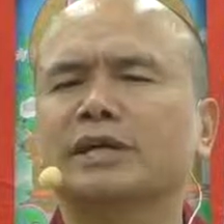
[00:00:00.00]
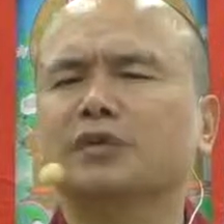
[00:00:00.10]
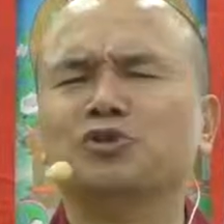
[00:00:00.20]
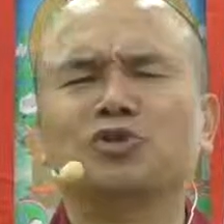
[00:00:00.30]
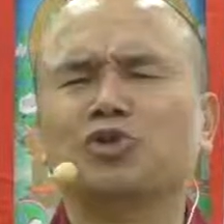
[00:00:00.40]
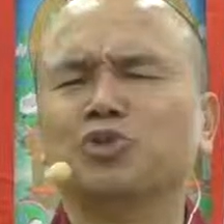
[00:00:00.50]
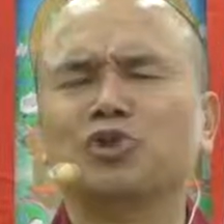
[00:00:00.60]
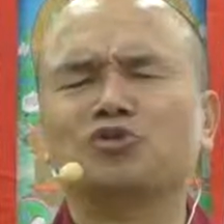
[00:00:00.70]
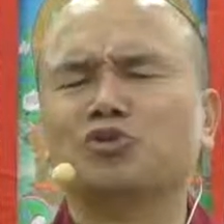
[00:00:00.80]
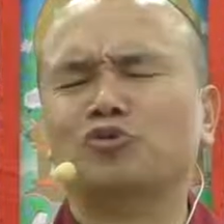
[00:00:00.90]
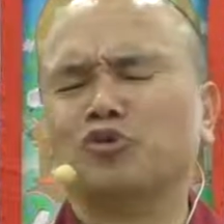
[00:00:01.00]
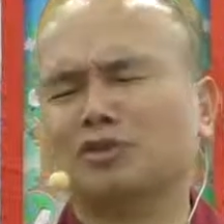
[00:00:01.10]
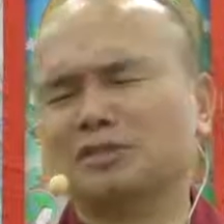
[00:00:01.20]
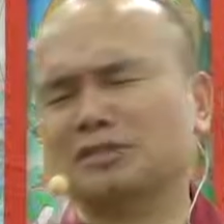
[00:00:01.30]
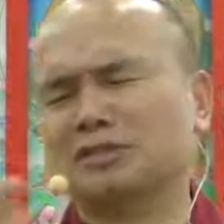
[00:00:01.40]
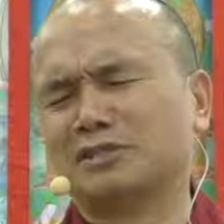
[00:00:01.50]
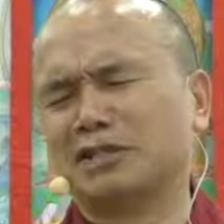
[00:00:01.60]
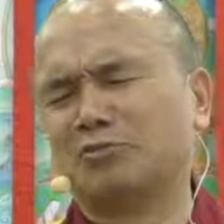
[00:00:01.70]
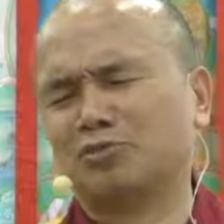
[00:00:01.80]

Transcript: I don't know what two of you are discussing.